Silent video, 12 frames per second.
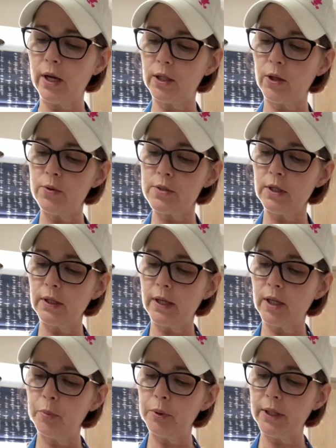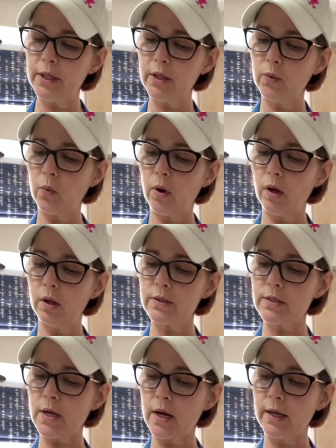close the lid, plug it into the wall,
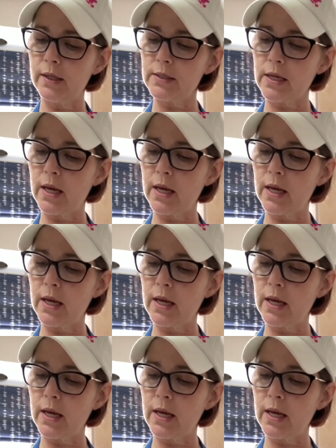socket,